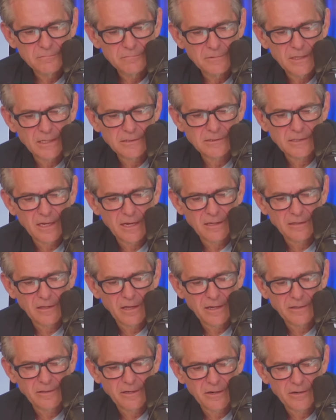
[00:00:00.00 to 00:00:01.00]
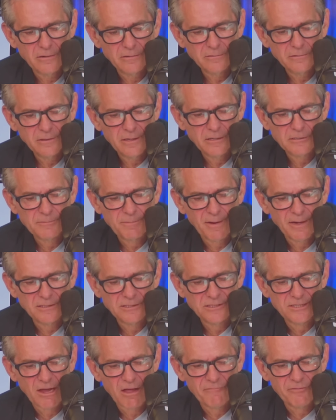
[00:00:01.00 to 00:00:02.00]
That's the headline there. That's by
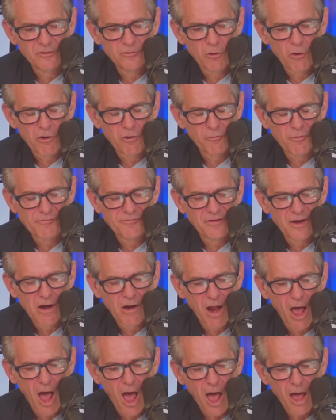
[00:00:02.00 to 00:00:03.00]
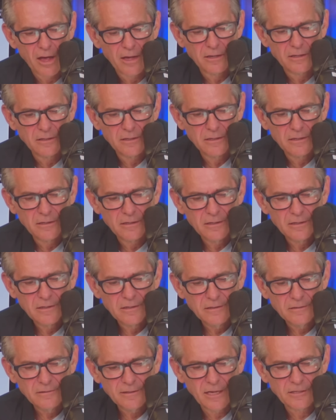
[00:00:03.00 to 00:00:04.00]
Salvador Rivera.
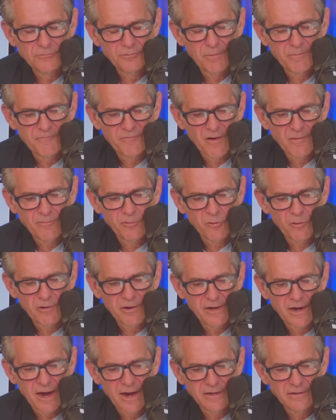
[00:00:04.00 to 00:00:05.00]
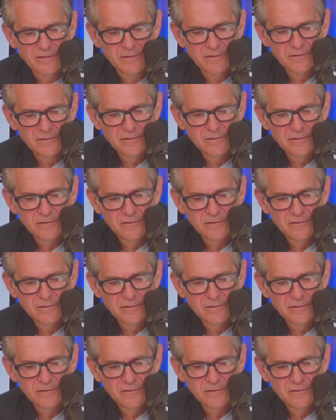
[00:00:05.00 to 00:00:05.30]
That's from February 9th.